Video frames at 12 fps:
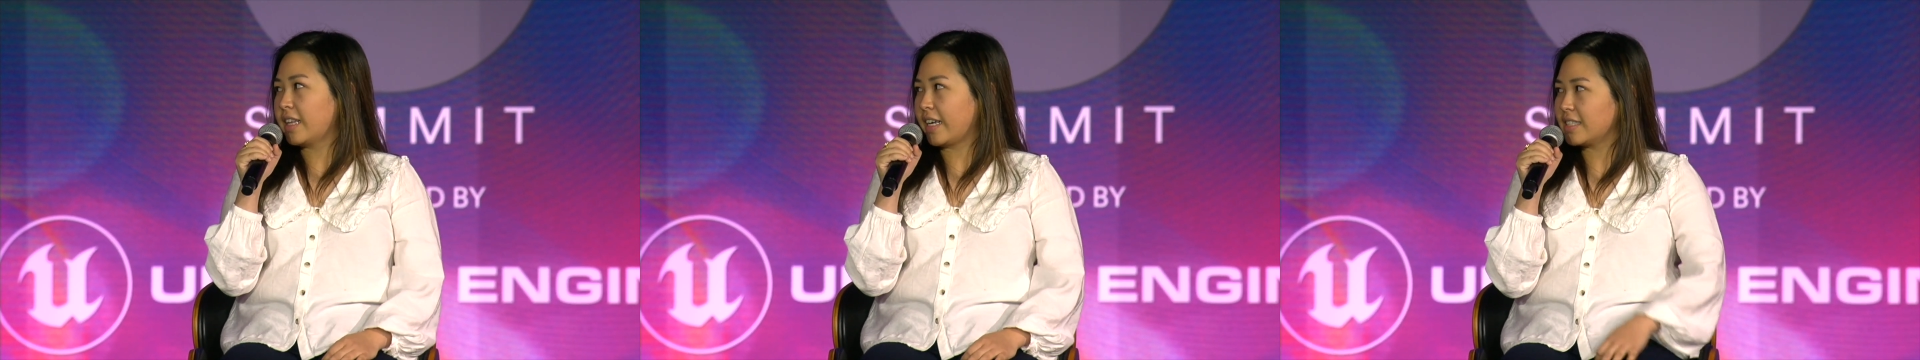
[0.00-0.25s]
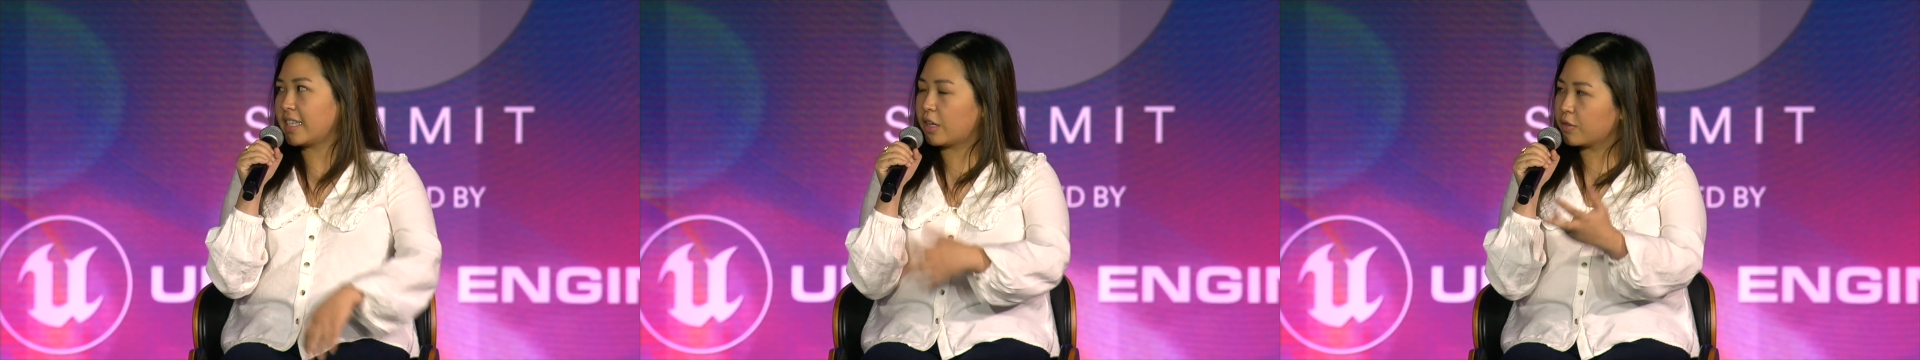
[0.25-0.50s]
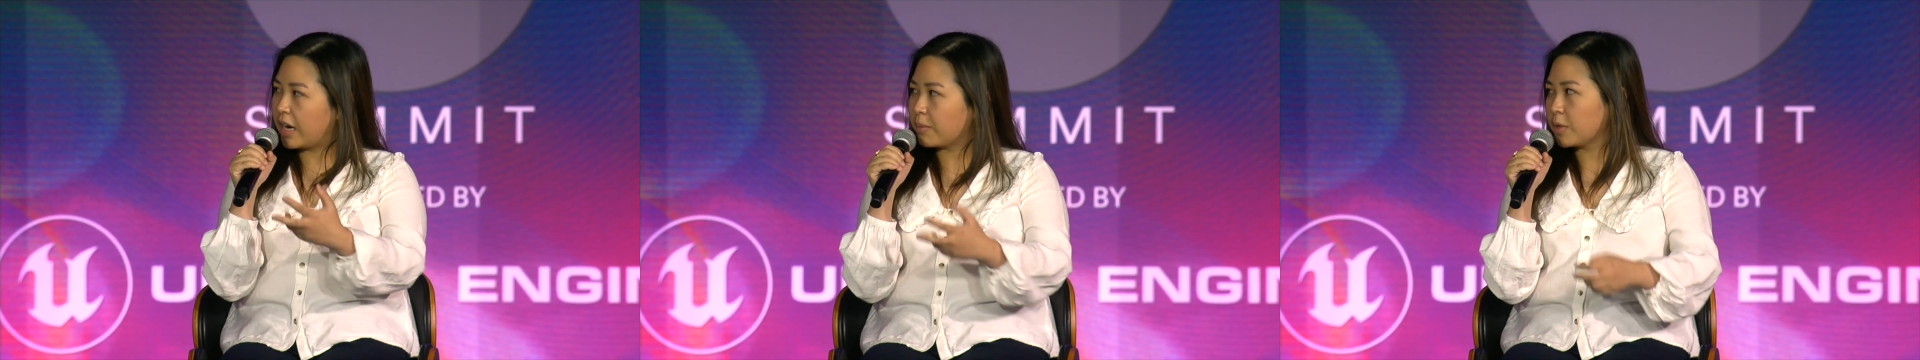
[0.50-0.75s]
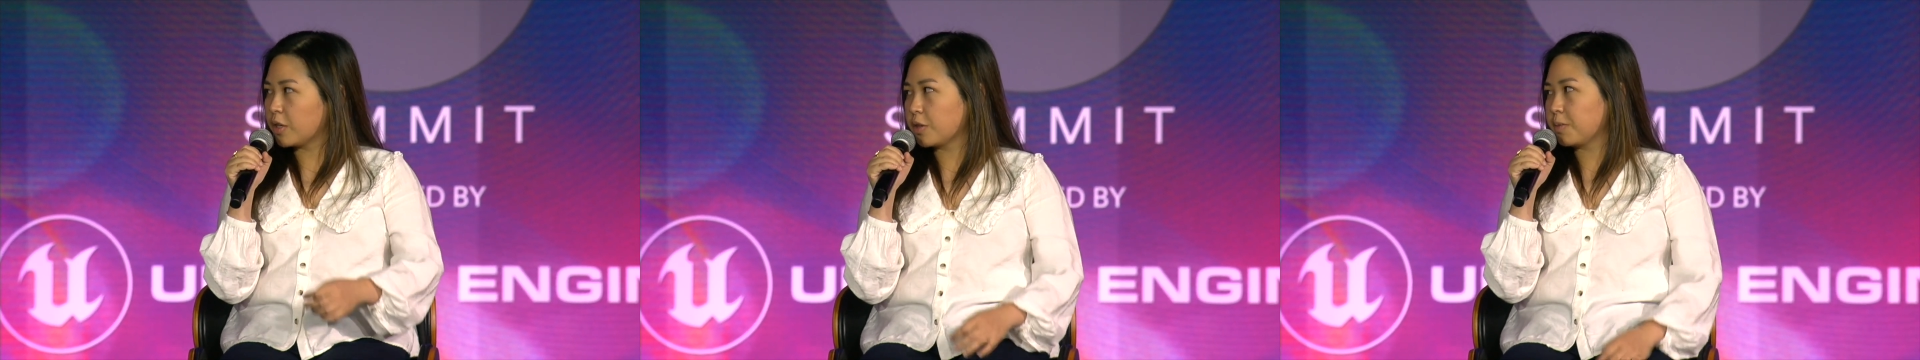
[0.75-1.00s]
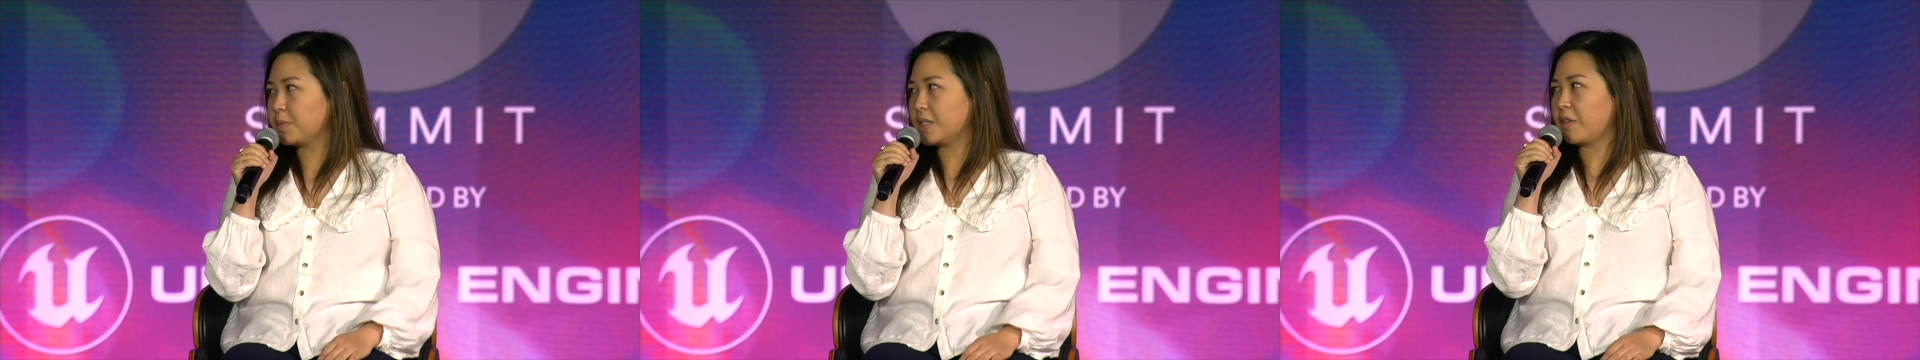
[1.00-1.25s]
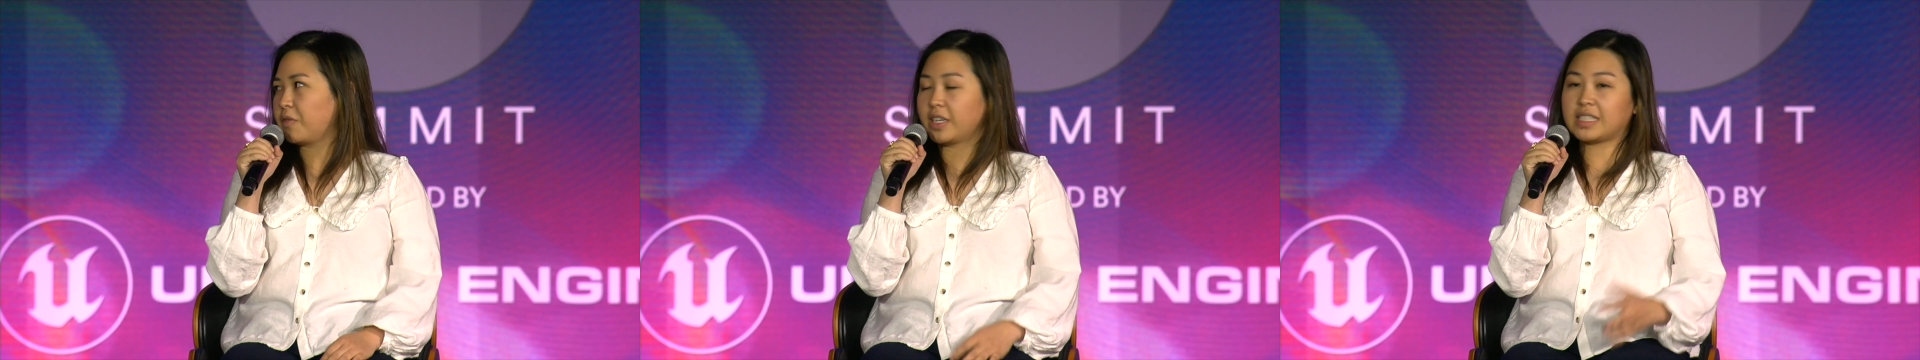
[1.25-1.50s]
Telegram groups,
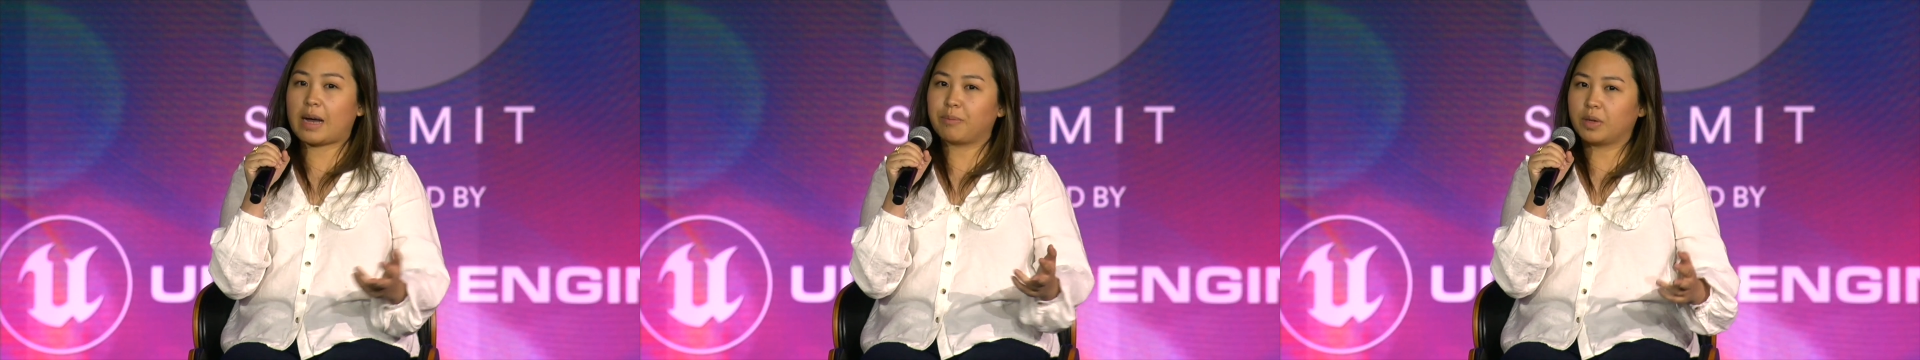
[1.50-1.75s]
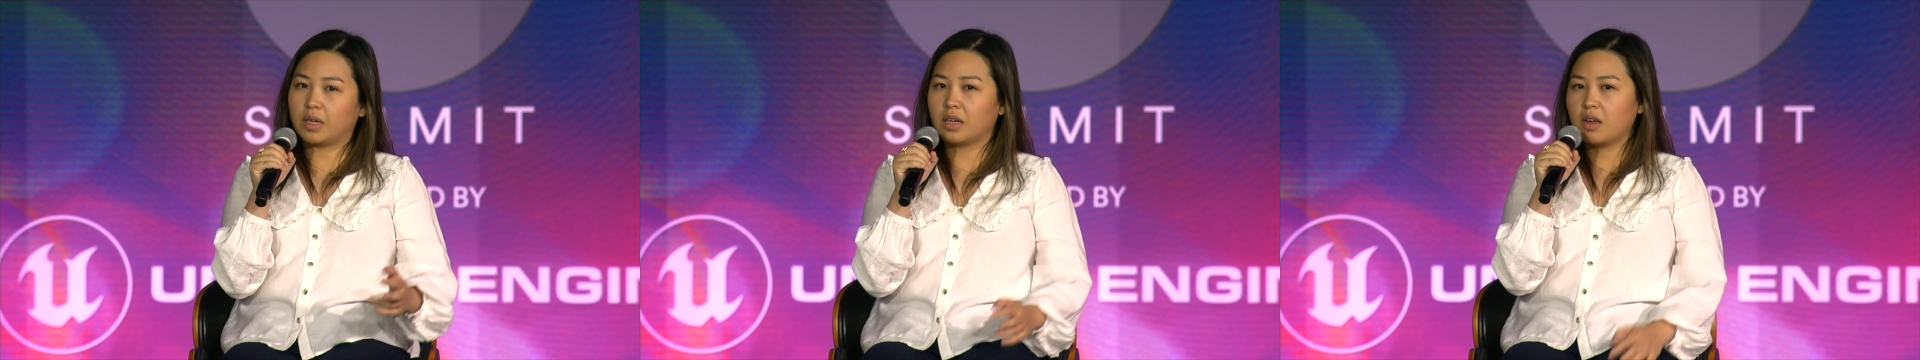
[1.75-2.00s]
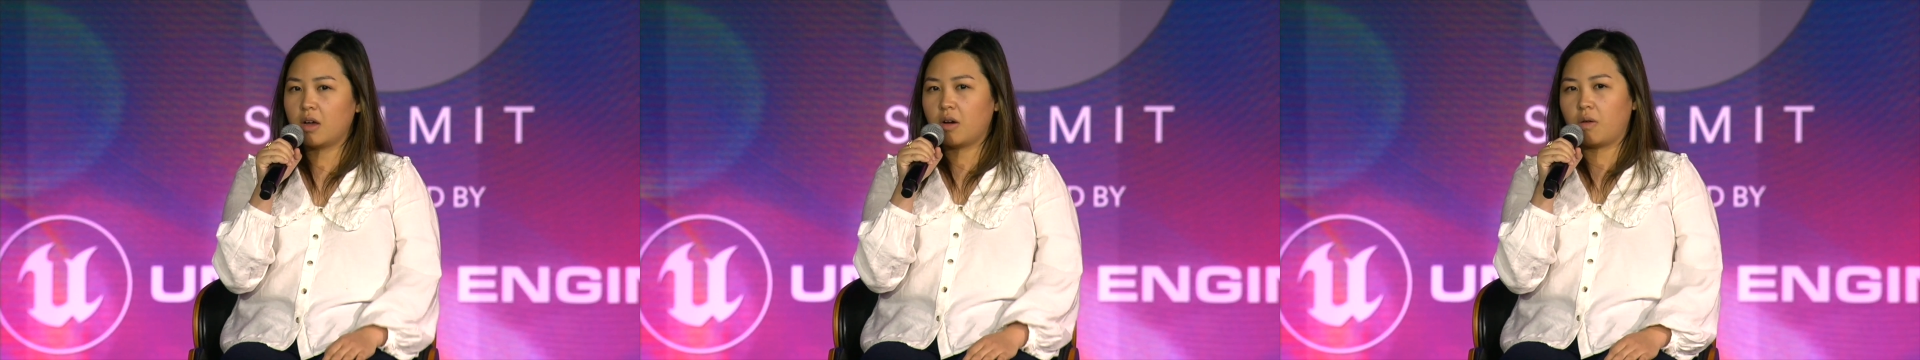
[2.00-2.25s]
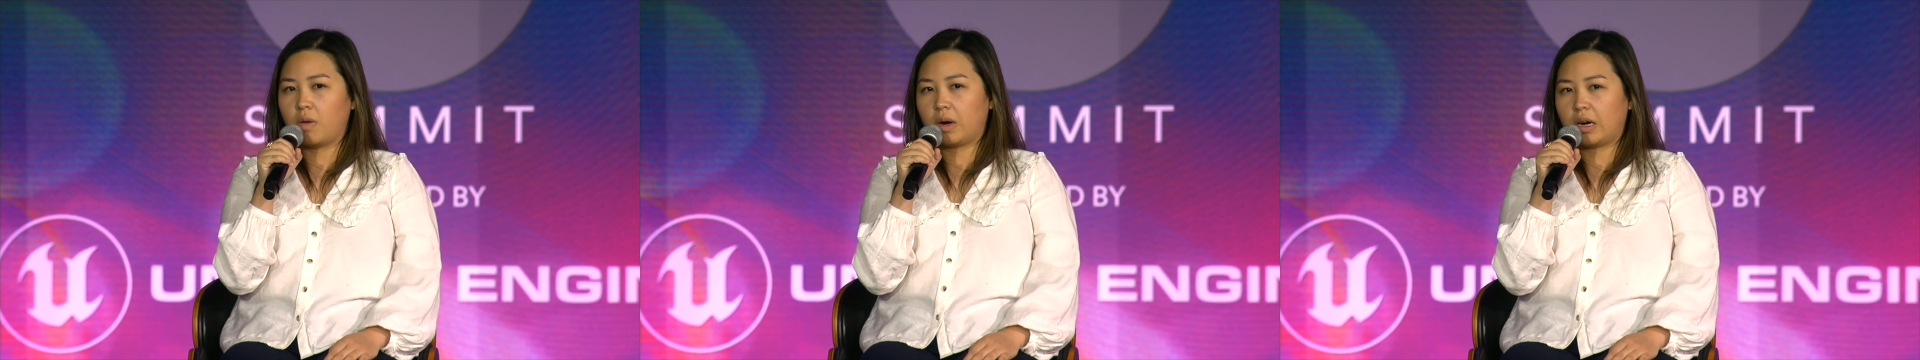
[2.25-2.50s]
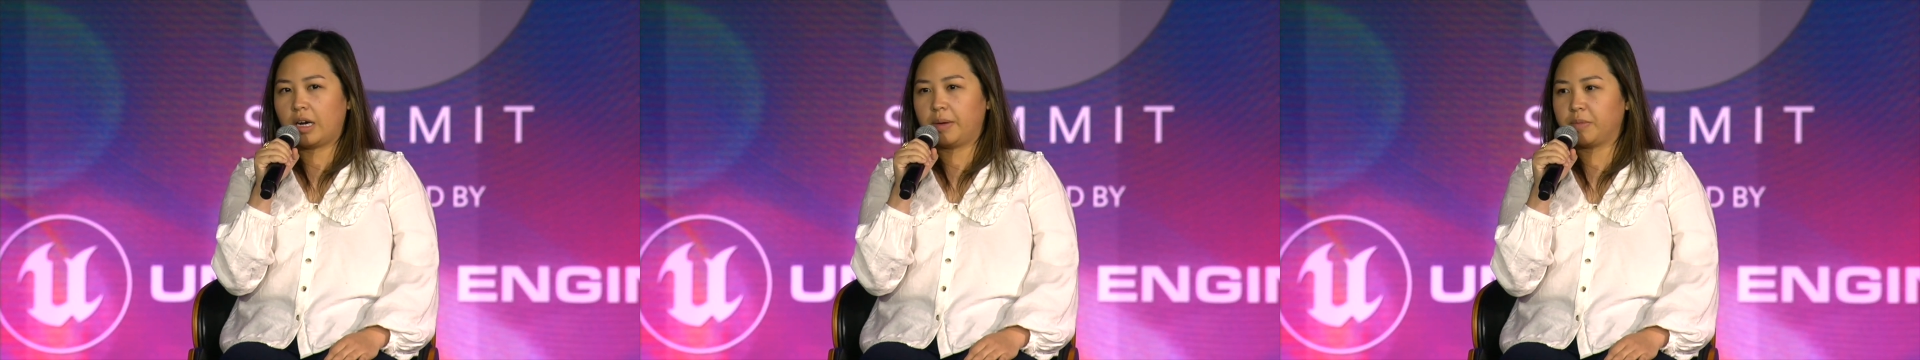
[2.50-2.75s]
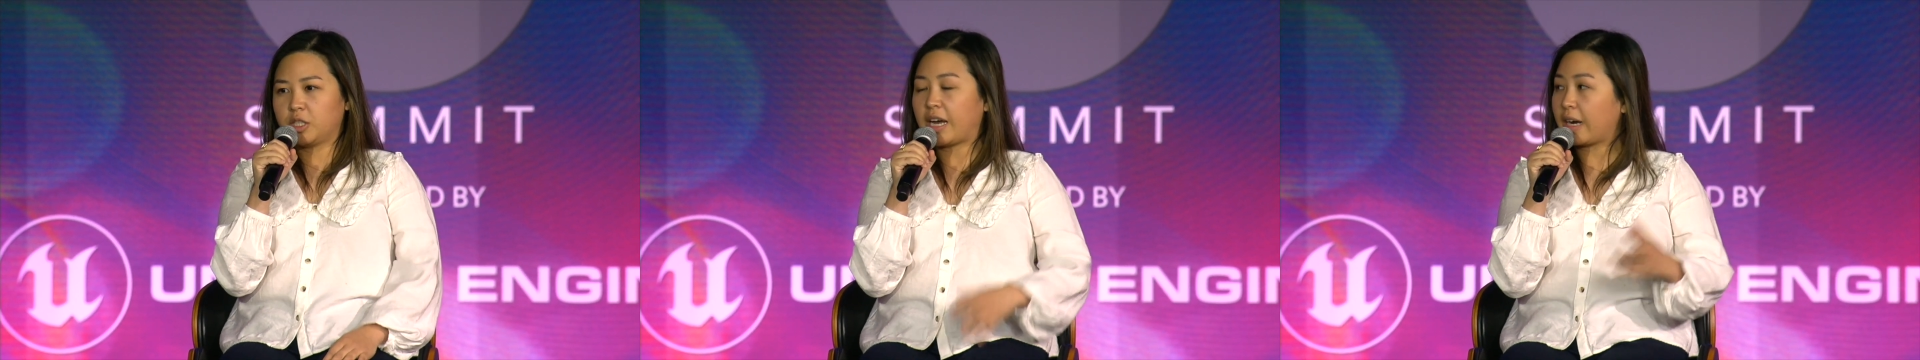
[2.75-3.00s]
for example, or
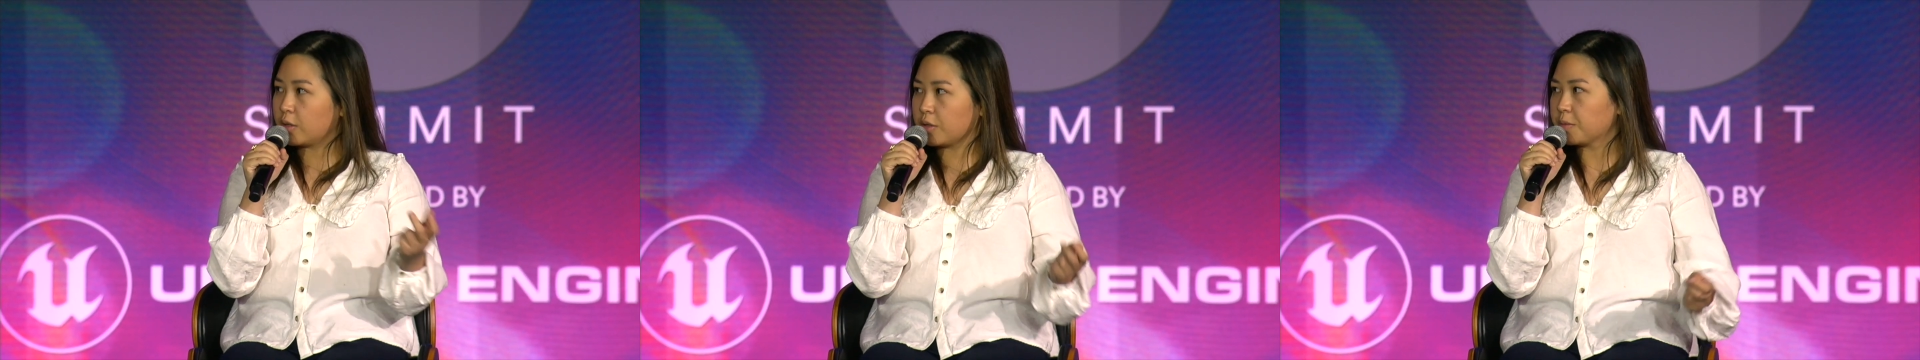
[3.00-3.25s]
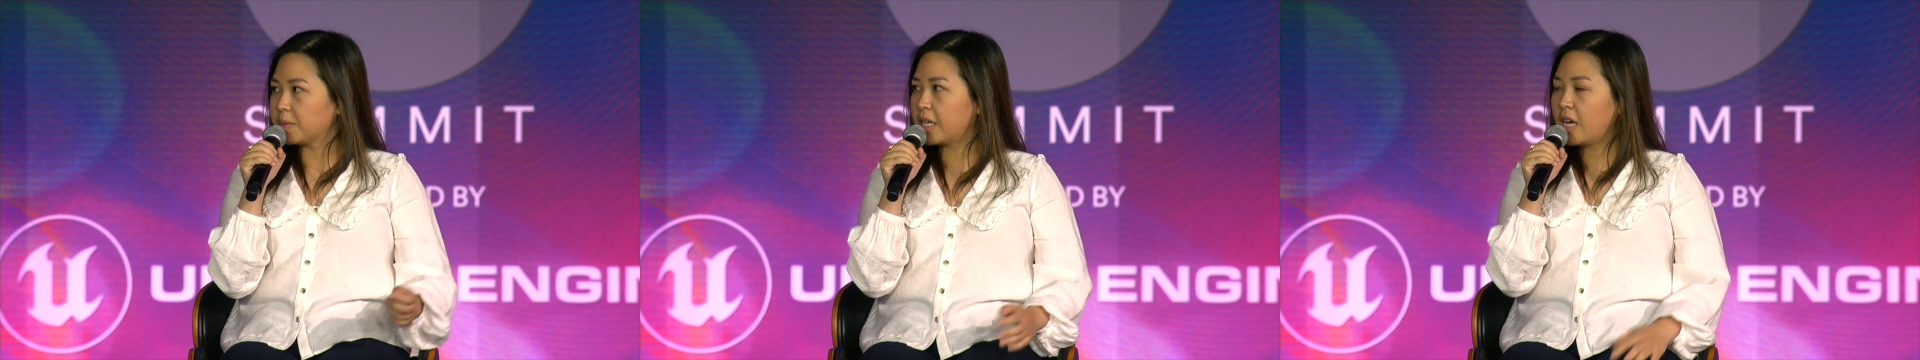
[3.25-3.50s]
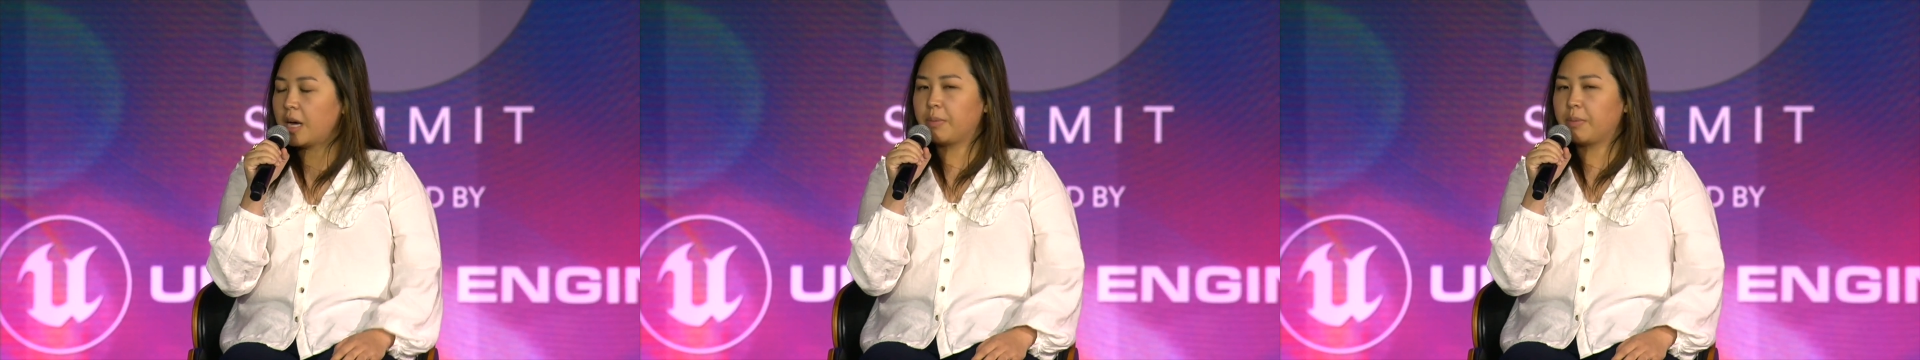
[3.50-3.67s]
chat groups.